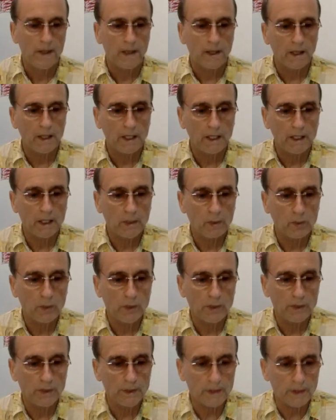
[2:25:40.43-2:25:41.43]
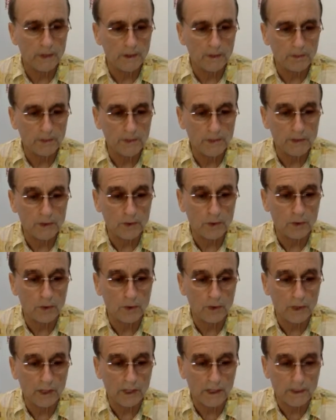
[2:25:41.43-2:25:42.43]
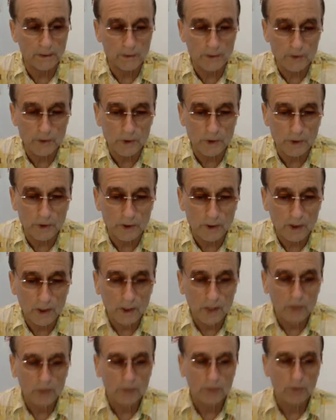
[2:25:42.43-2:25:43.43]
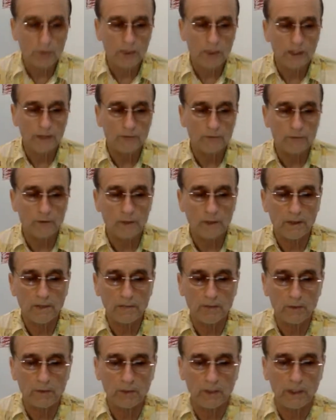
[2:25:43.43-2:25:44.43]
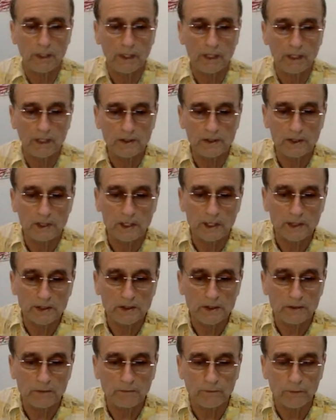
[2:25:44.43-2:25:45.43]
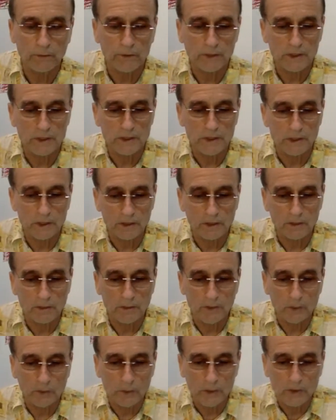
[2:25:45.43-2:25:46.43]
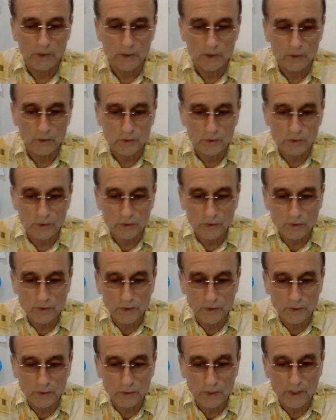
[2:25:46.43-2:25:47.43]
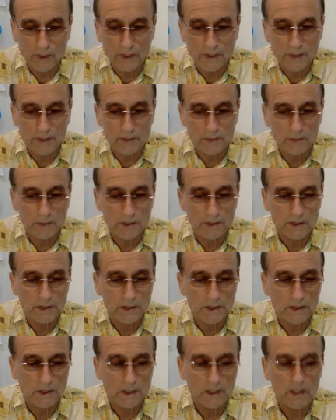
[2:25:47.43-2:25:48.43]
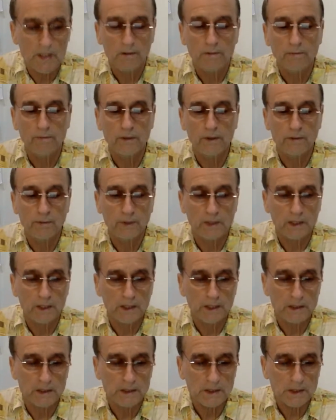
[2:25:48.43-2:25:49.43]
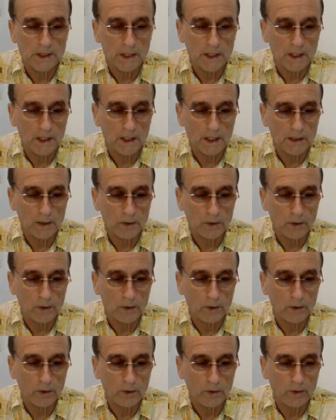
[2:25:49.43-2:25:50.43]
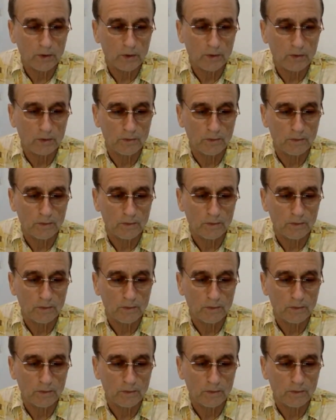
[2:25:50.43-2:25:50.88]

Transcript: 81, therapist or counselor. You'll have to have the right education for this area, but once you do, you can run this business from inside your home.